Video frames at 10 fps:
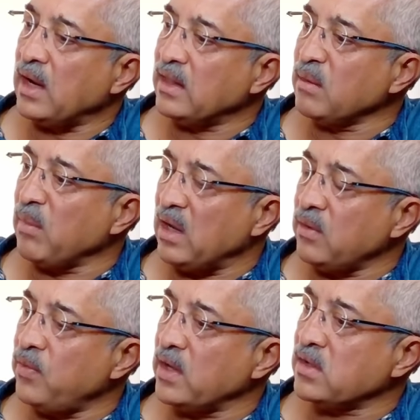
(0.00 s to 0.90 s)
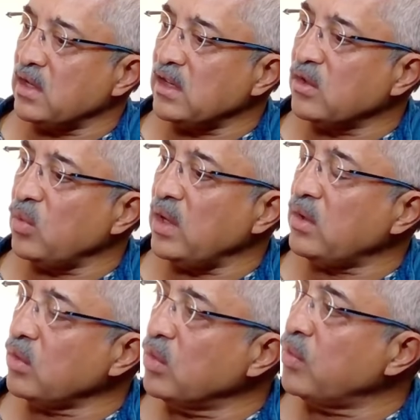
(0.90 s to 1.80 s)
I think manufacturing is the way
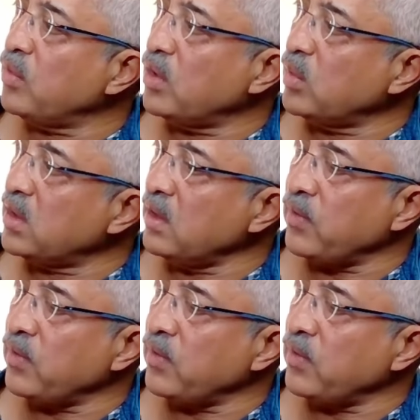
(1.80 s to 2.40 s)
to go forward.